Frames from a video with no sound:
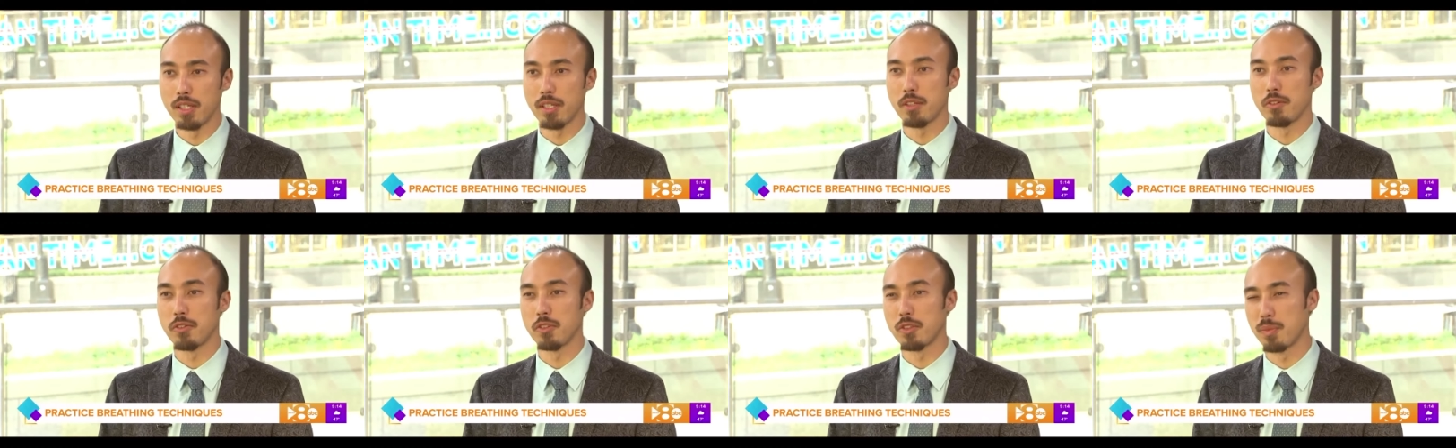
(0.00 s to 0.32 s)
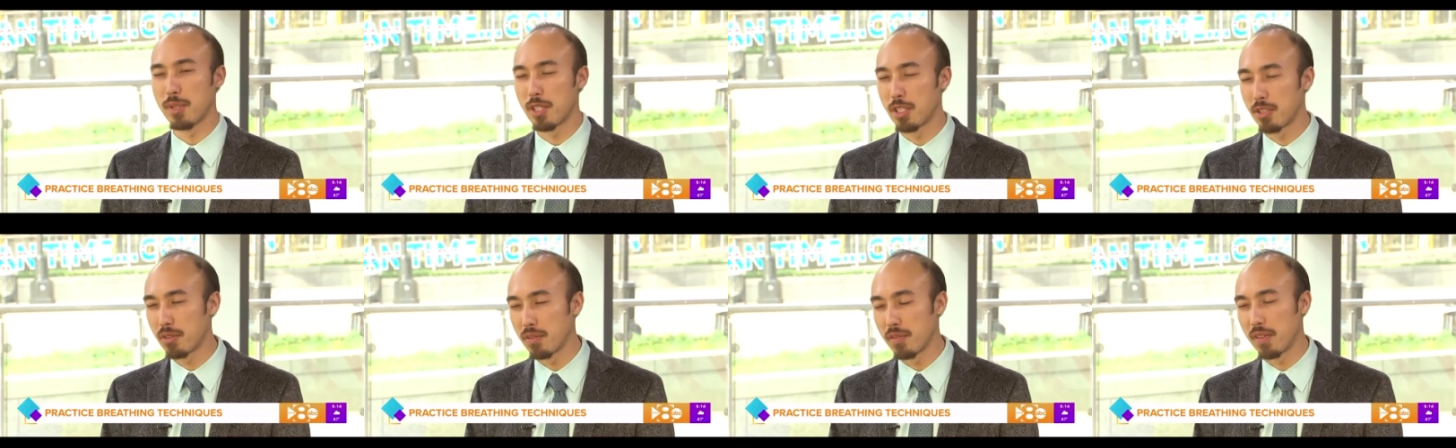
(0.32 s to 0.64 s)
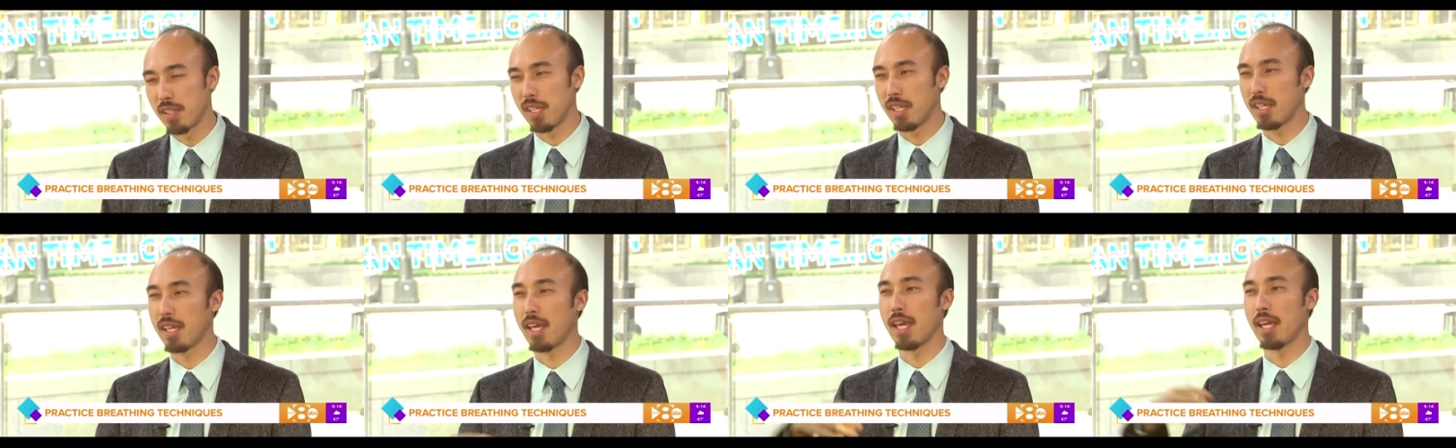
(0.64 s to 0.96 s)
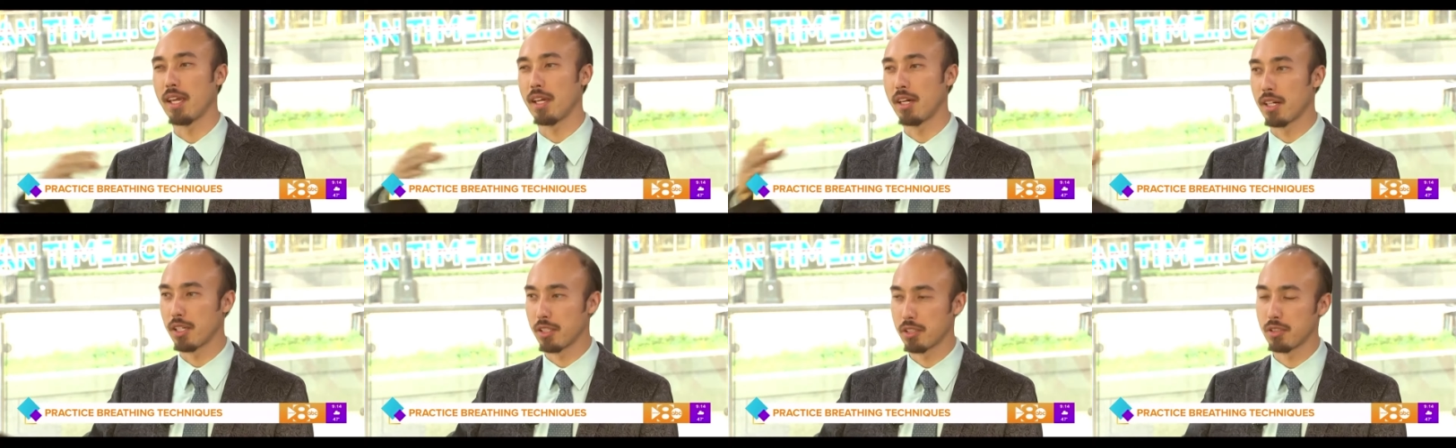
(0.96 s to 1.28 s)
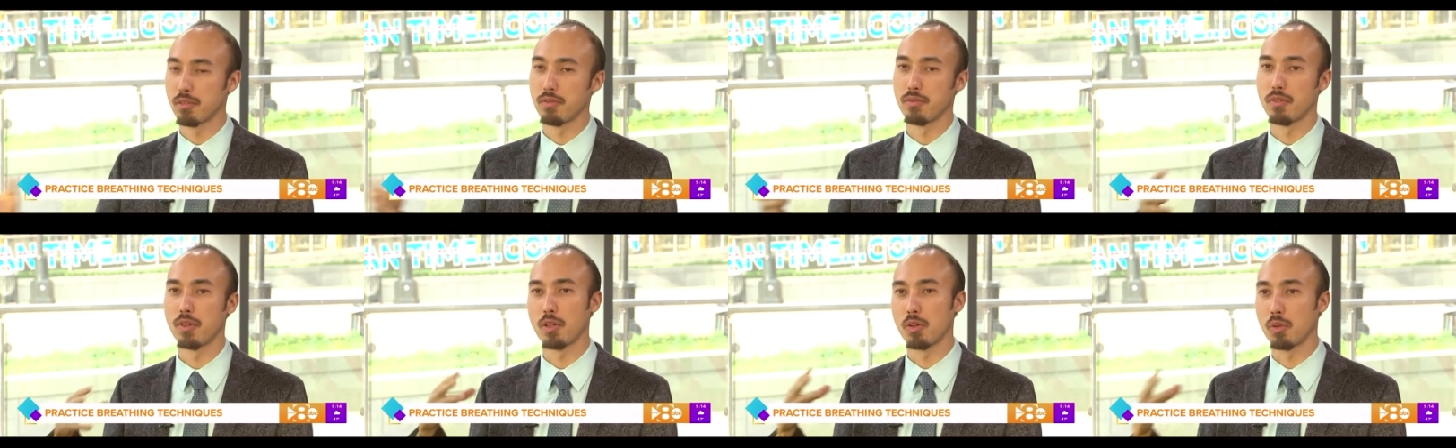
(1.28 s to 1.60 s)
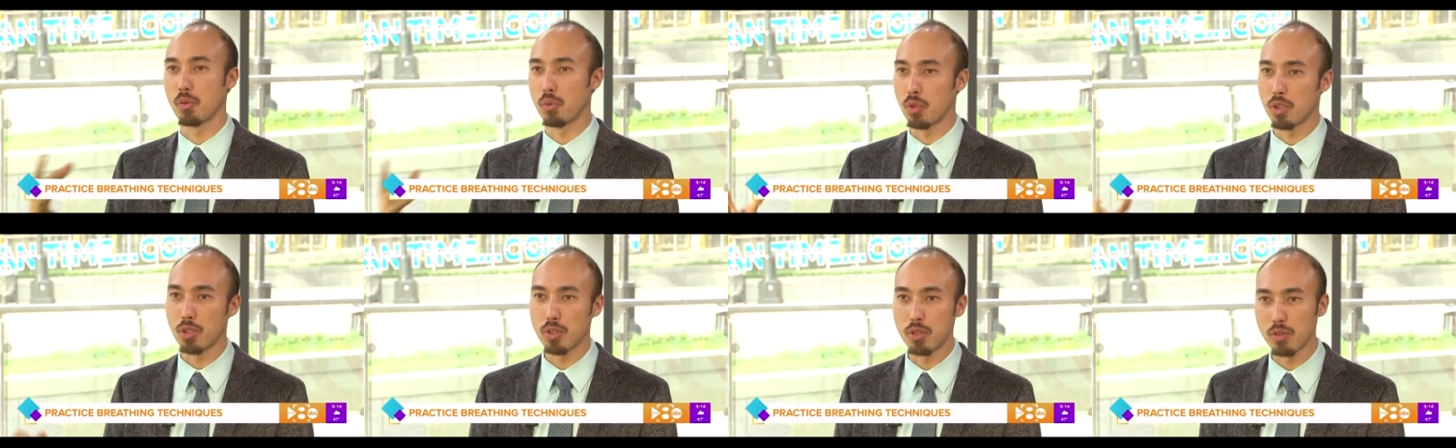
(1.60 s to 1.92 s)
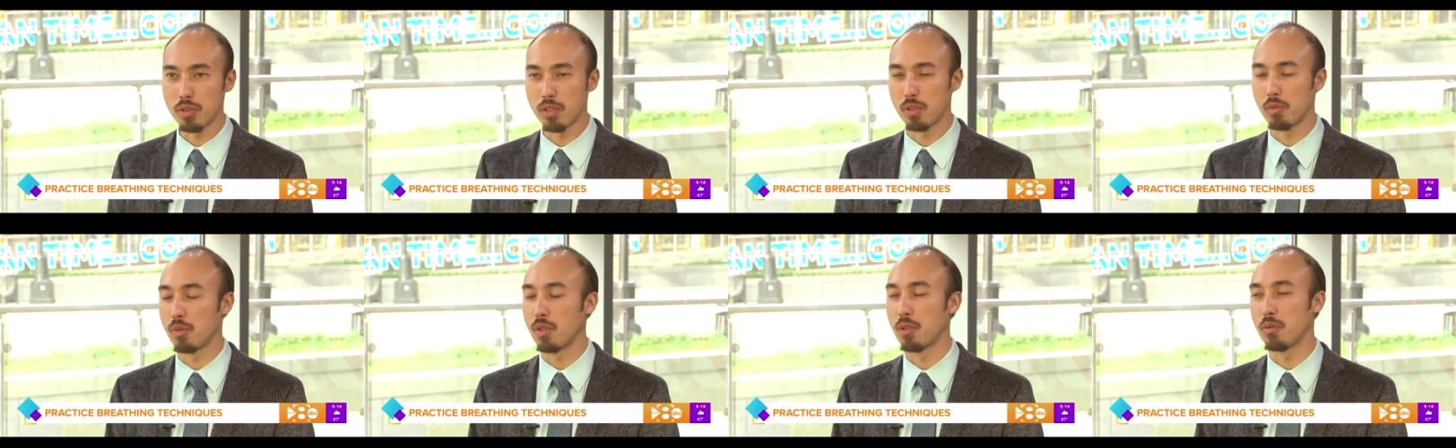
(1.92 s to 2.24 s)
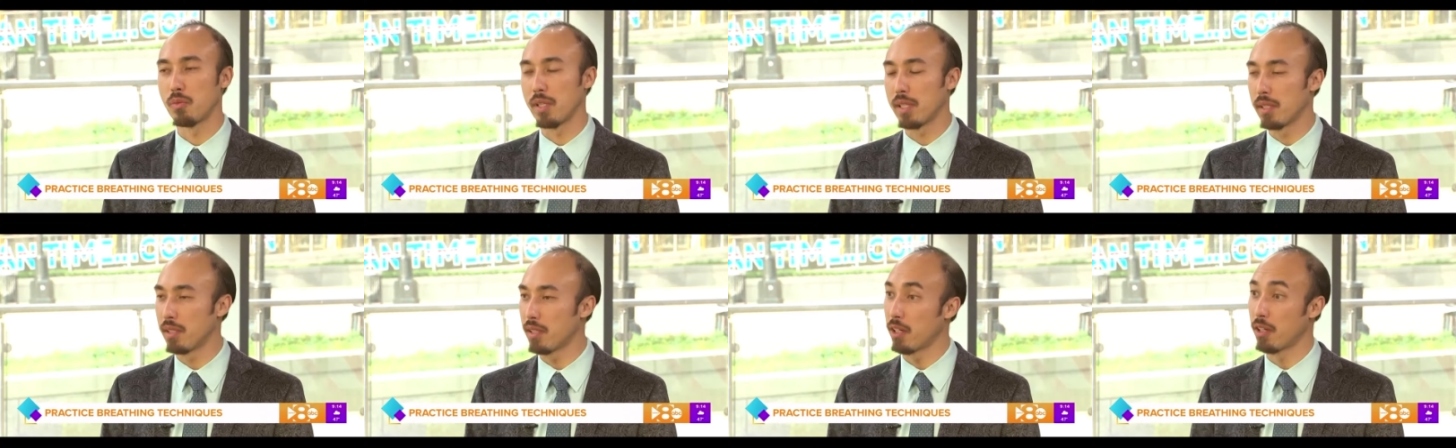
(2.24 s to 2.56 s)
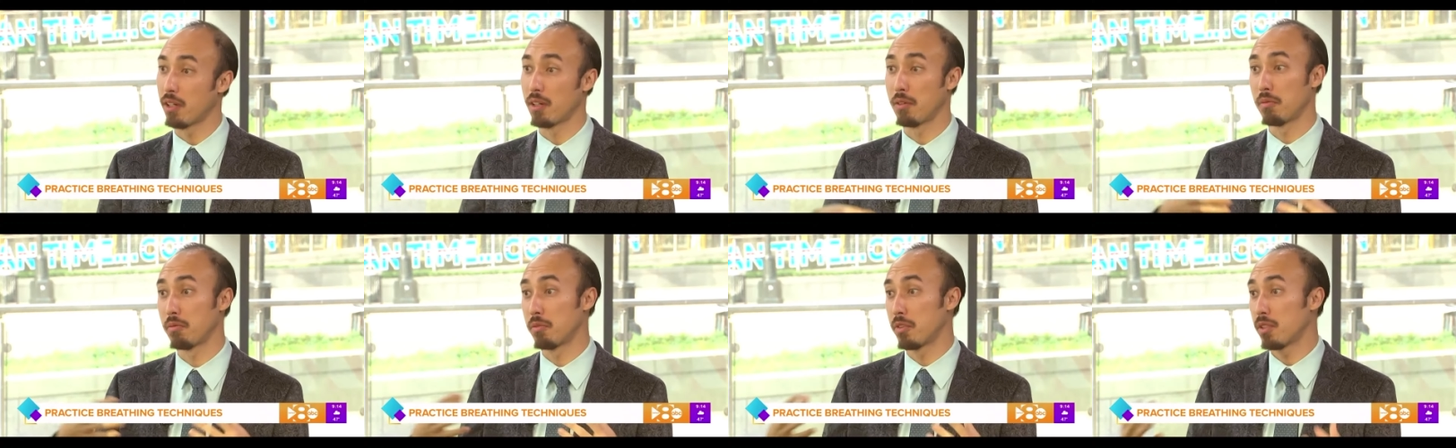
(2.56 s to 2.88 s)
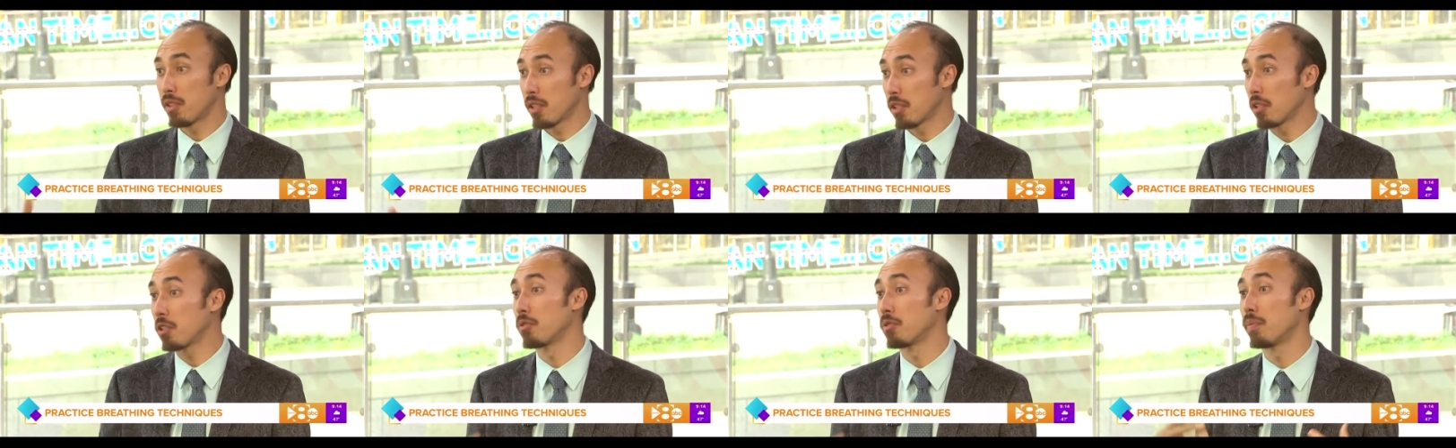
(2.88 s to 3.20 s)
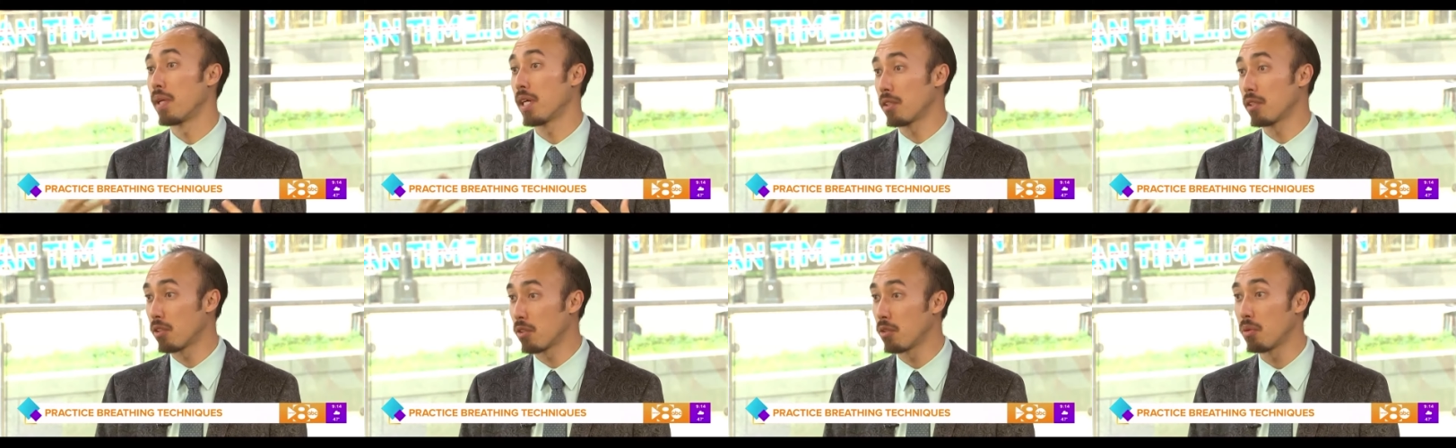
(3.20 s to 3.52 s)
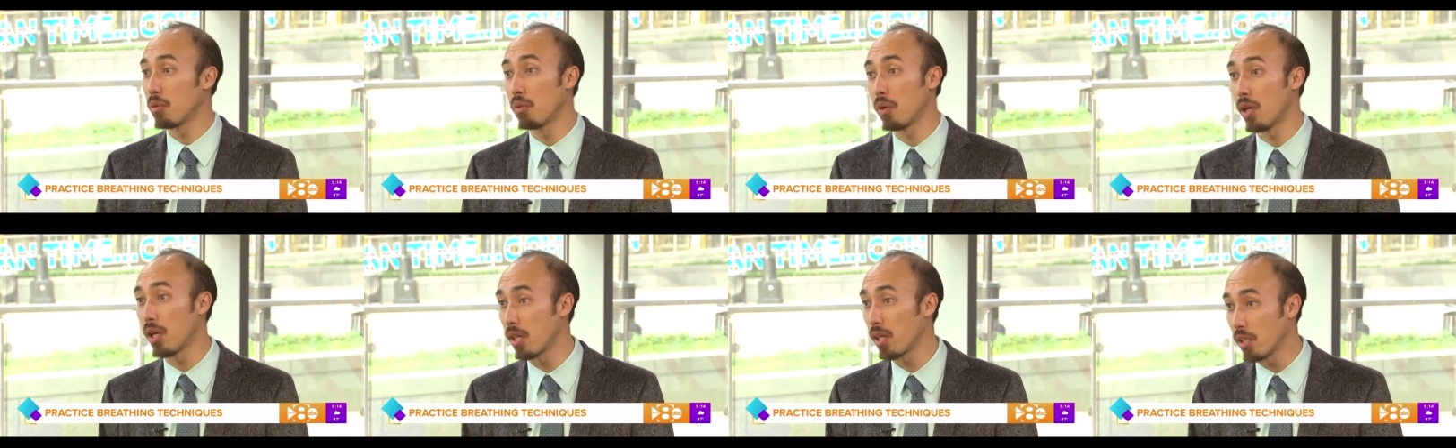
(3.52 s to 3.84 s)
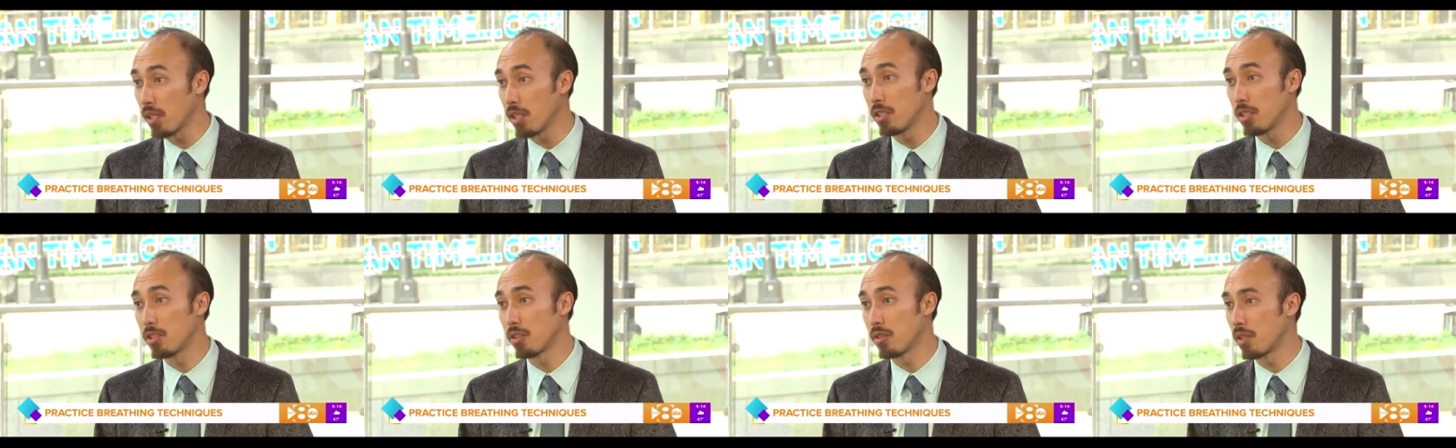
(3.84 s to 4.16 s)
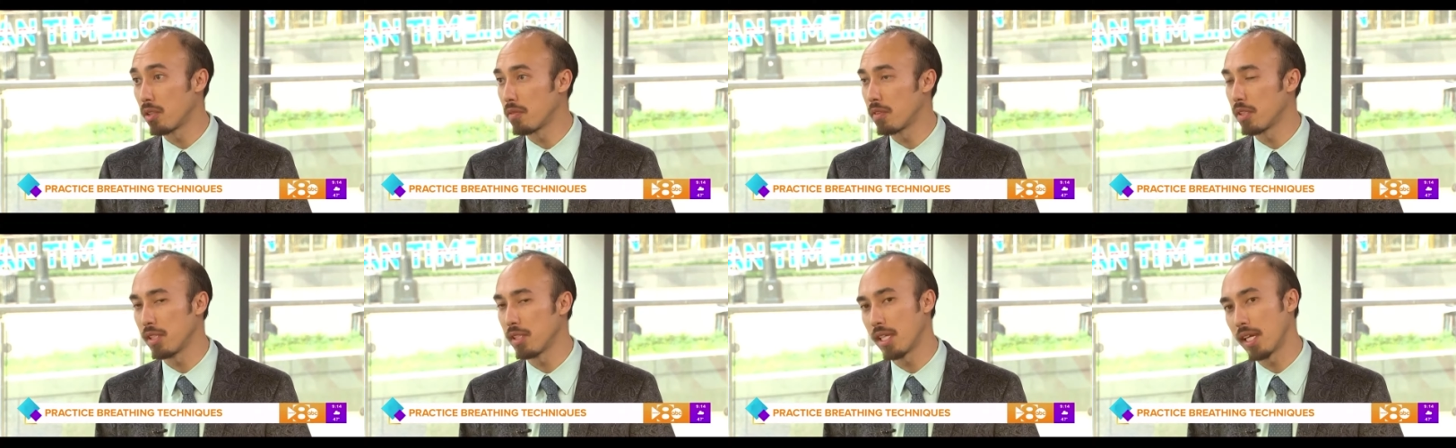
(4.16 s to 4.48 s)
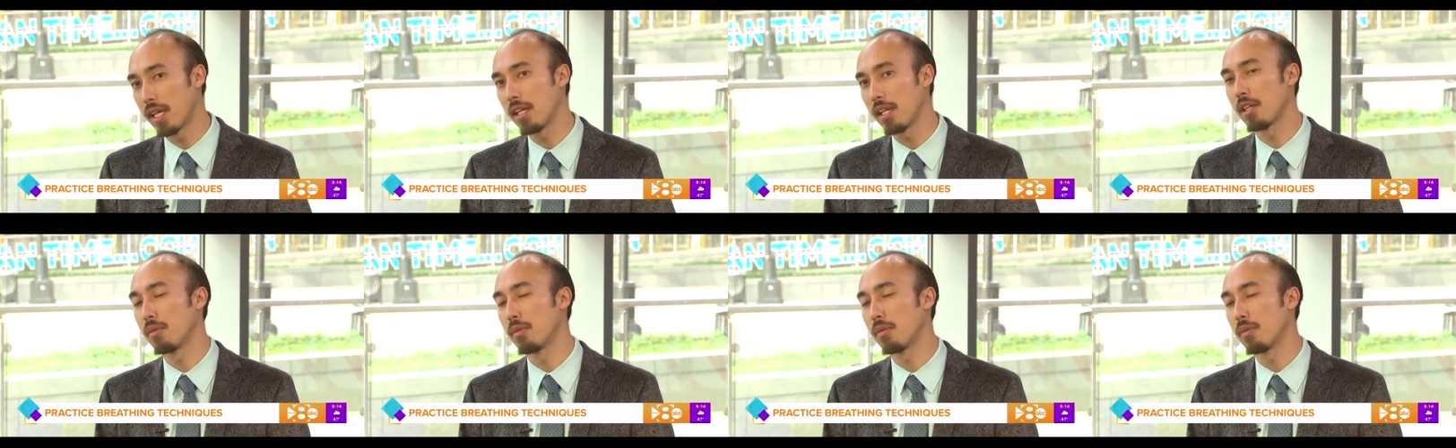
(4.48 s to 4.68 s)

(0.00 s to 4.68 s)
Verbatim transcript: you know, especially with the chaos of our world and what we are really expected to walk into every day,